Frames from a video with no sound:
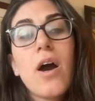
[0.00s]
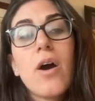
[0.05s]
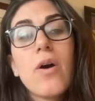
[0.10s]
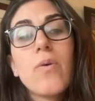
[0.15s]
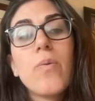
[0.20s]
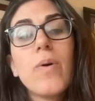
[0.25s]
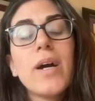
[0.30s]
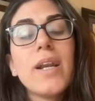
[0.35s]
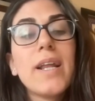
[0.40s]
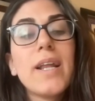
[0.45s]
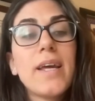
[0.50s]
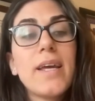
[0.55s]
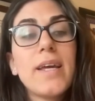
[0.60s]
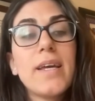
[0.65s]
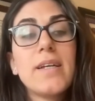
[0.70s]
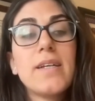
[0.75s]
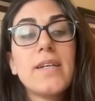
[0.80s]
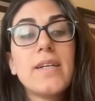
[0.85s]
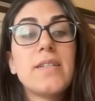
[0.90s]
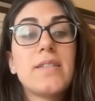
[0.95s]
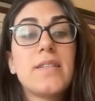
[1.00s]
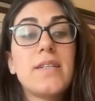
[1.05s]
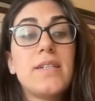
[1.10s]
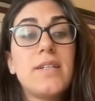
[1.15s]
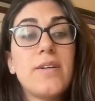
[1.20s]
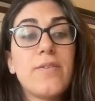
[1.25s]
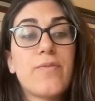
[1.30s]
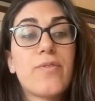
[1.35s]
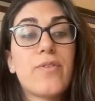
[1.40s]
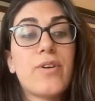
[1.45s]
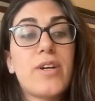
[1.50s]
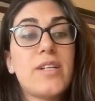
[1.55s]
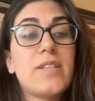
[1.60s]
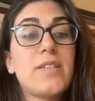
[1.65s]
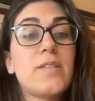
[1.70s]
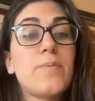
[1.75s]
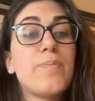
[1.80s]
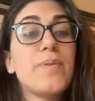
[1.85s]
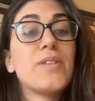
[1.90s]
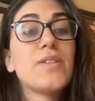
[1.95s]
what is the
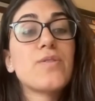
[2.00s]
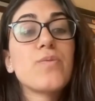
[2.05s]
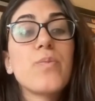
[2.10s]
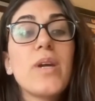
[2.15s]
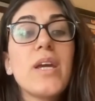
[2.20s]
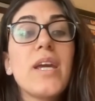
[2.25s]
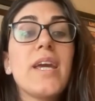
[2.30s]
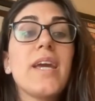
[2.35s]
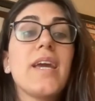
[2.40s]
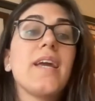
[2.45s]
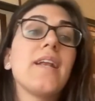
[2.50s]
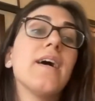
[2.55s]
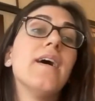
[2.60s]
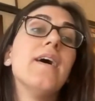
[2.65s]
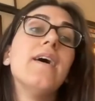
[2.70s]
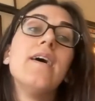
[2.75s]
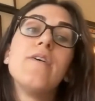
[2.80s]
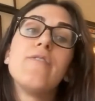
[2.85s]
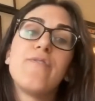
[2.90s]
difference between